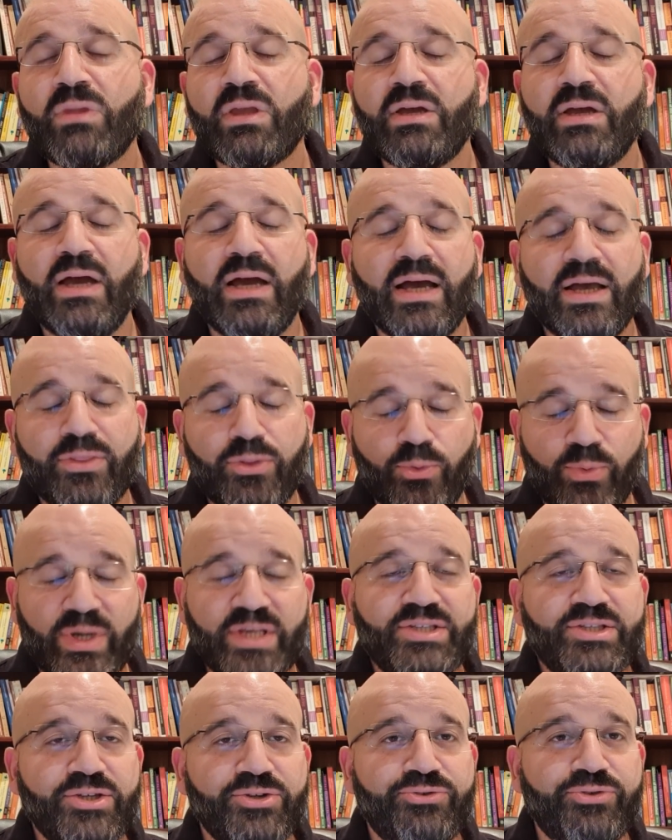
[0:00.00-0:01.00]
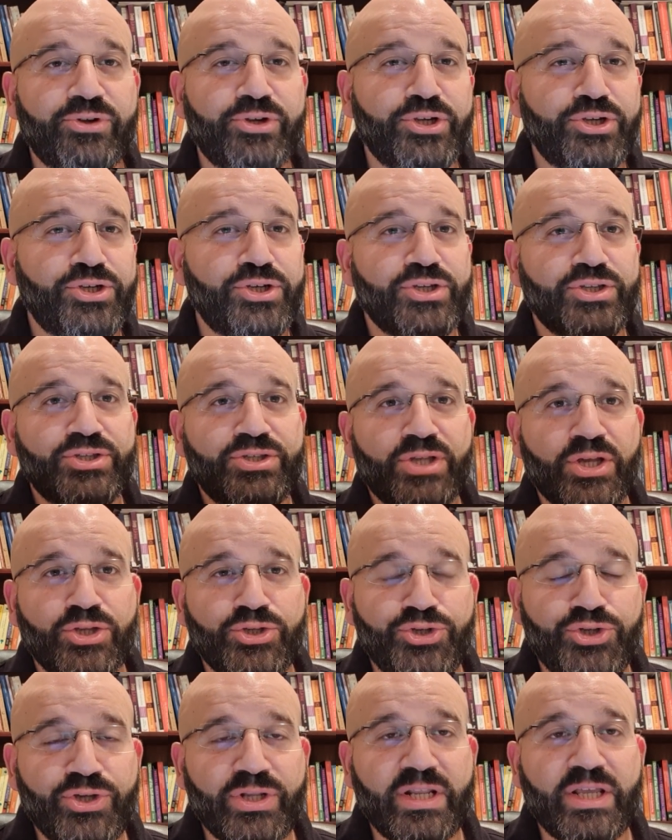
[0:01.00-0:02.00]
the Western traditions,
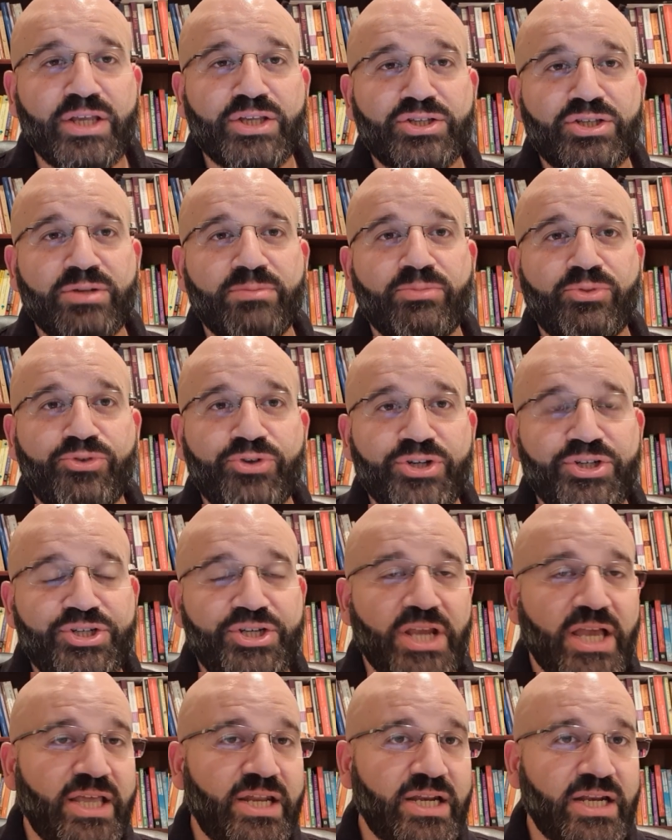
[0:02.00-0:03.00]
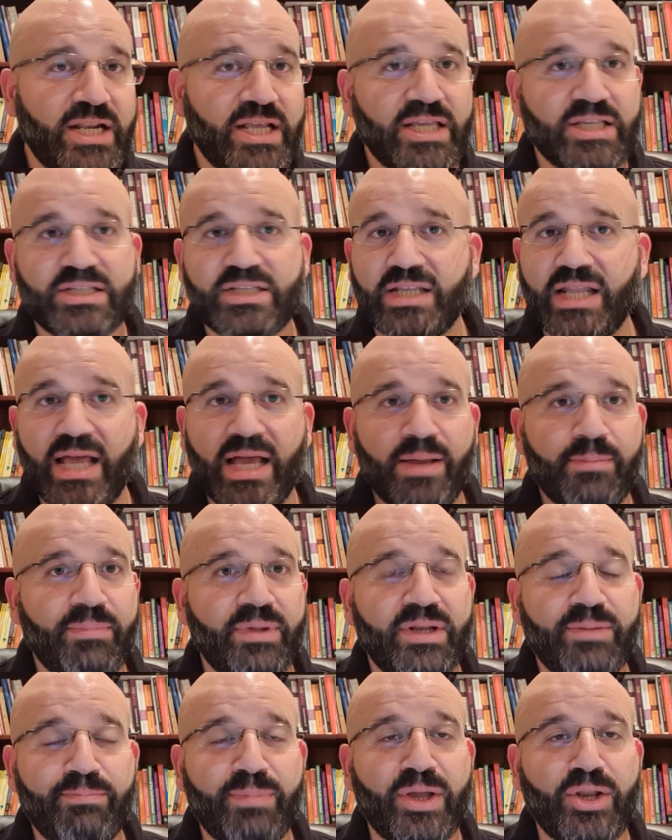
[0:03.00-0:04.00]
Judaism, Christianity, Islam,
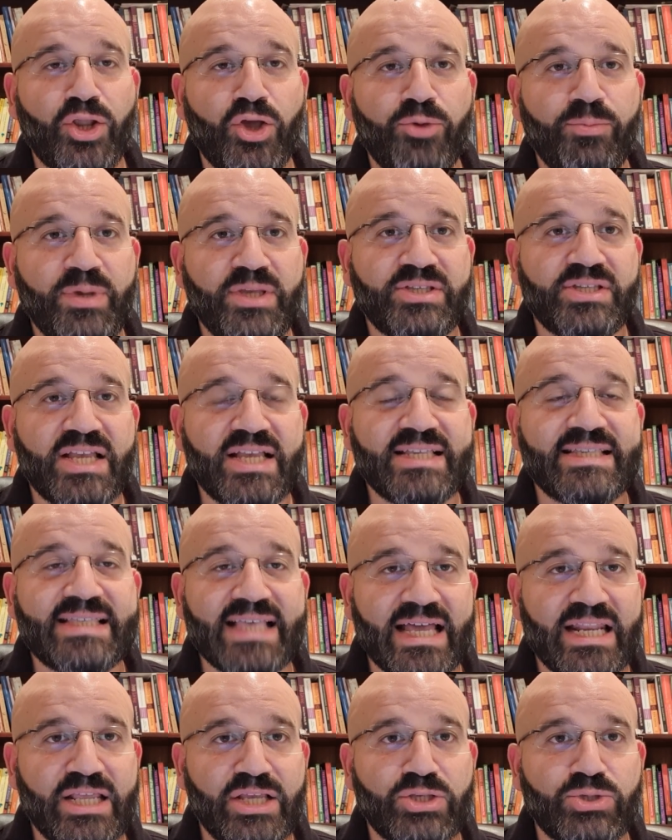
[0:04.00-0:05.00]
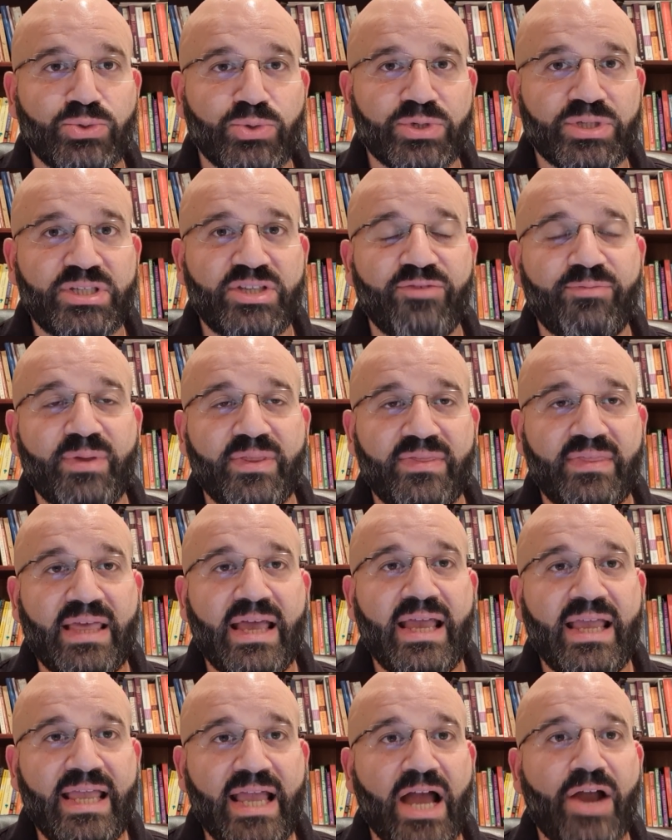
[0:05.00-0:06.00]
but by no means is that exhaustive, but
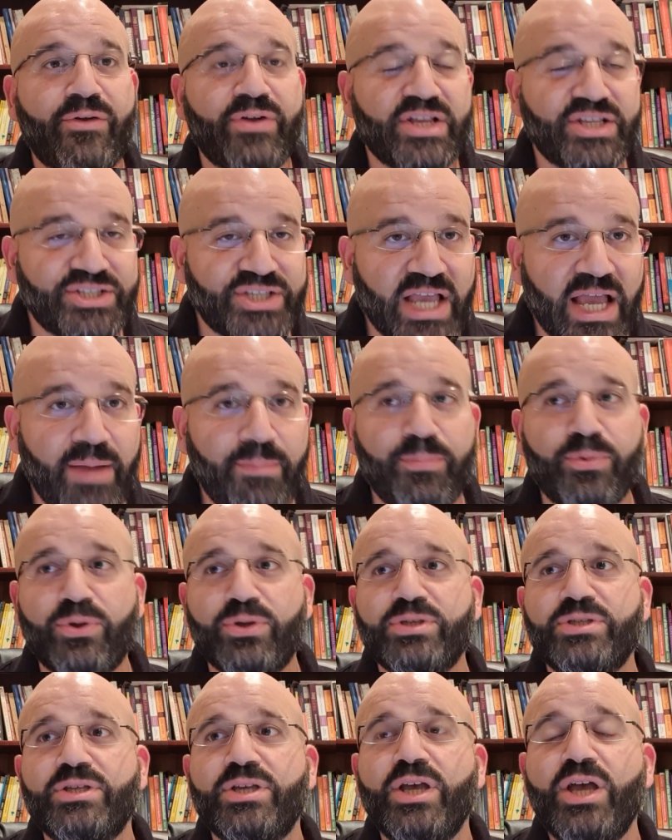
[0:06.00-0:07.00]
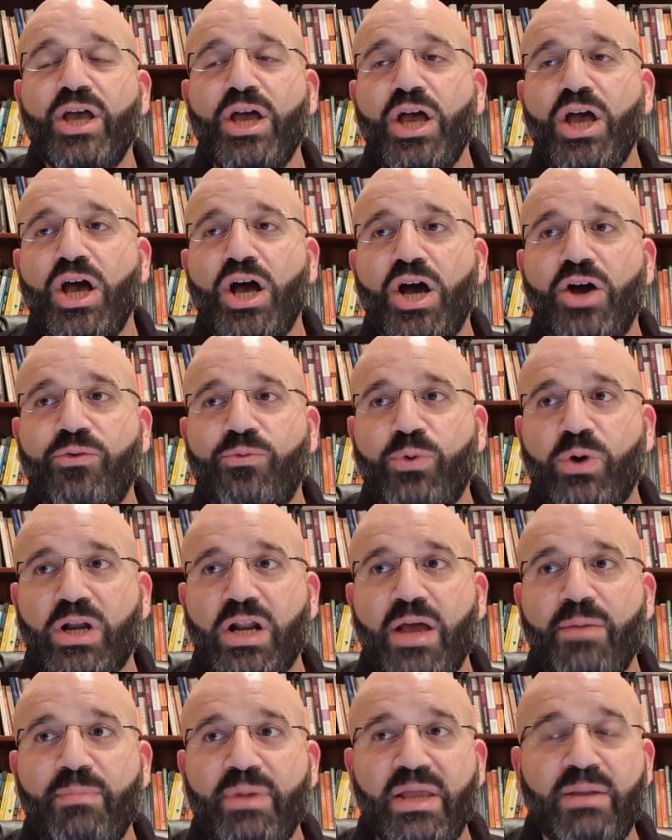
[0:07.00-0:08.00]
they are examples of what
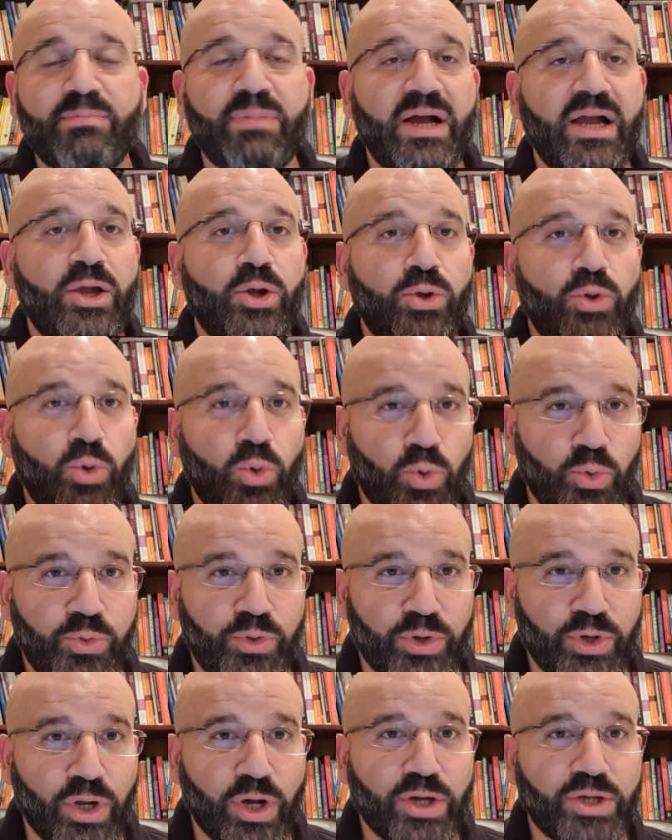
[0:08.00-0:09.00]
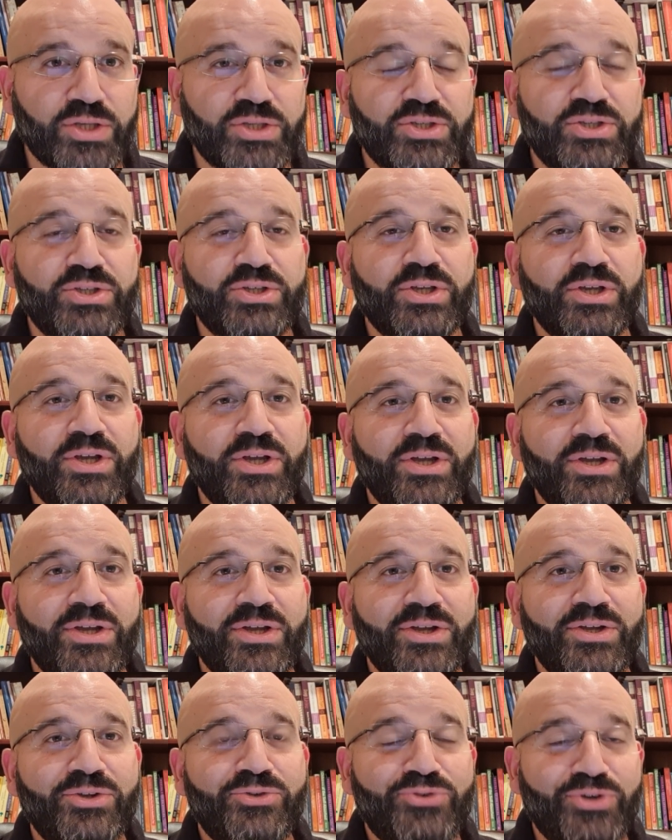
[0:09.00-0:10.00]
I mean by orthodox
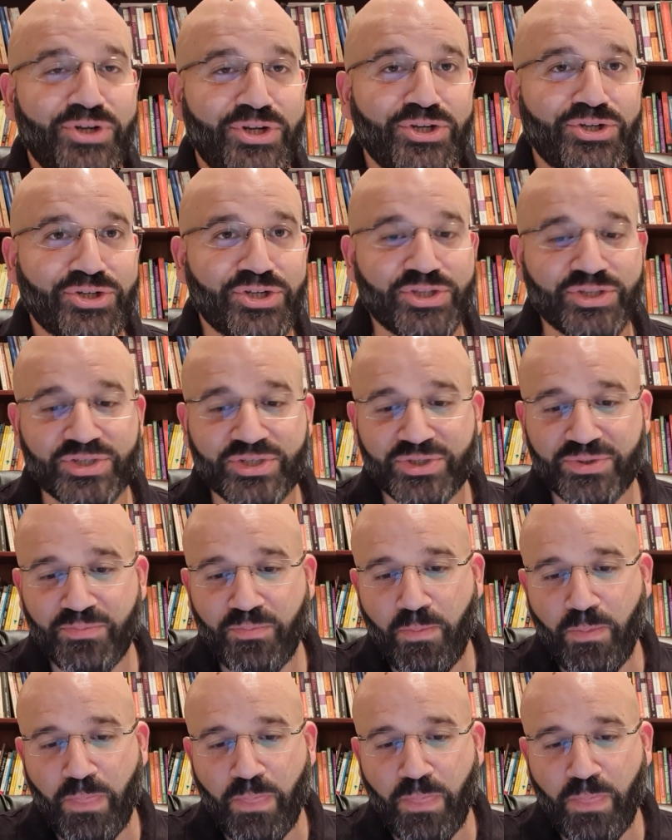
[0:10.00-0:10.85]
traditions.